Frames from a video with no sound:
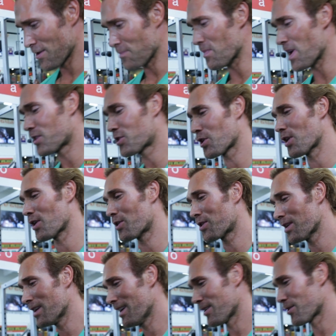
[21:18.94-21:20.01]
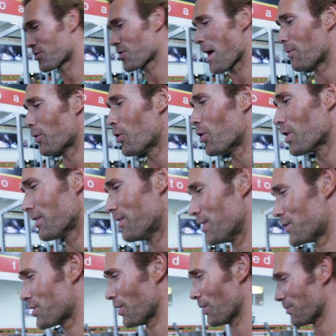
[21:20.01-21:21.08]
Make sure to grab a hold of
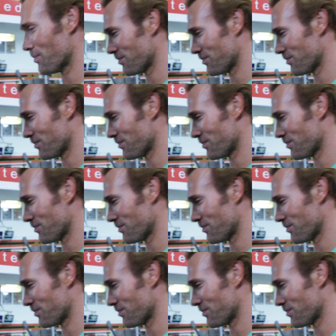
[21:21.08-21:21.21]
it too.